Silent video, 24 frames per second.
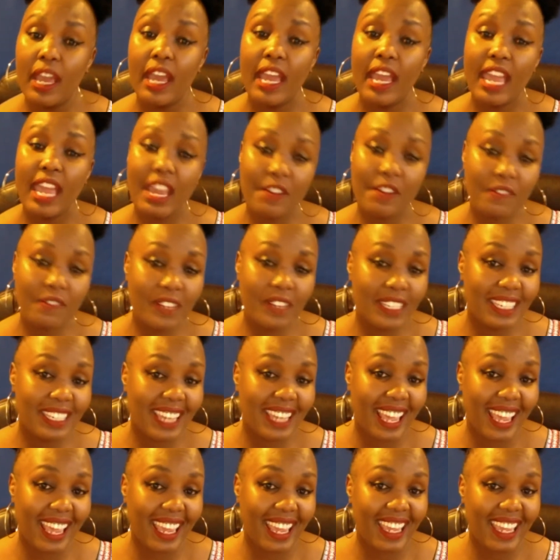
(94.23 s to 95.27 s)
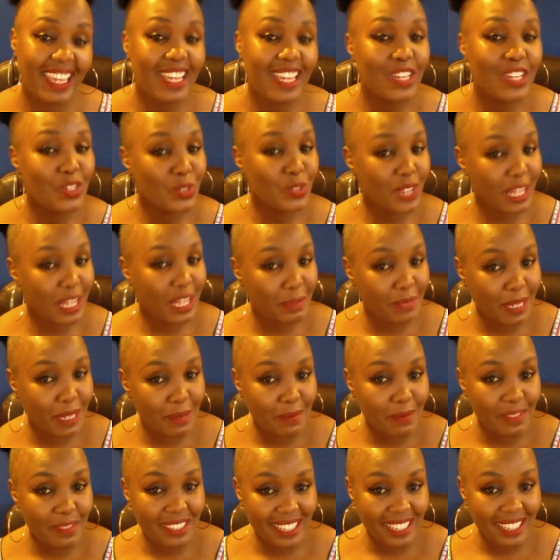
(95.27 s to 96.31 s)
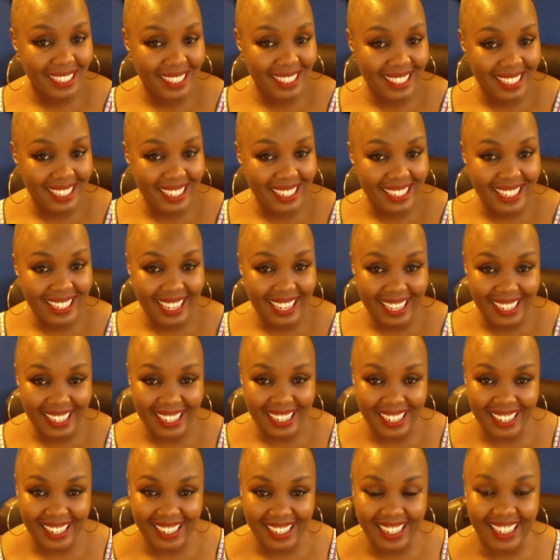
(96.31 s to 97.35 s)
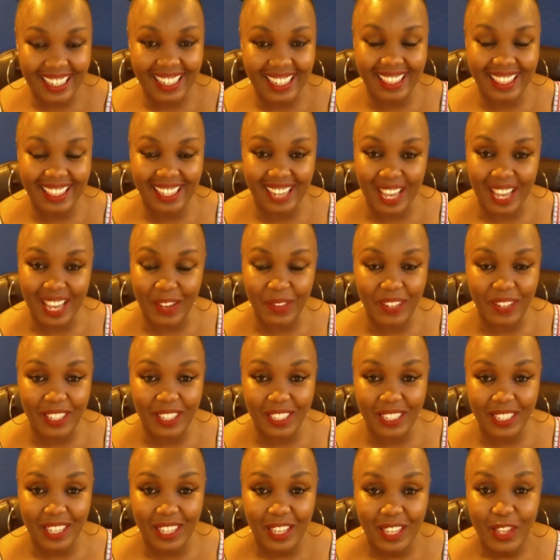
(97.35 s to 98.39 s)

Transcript: every day to help them succeed in learning the language.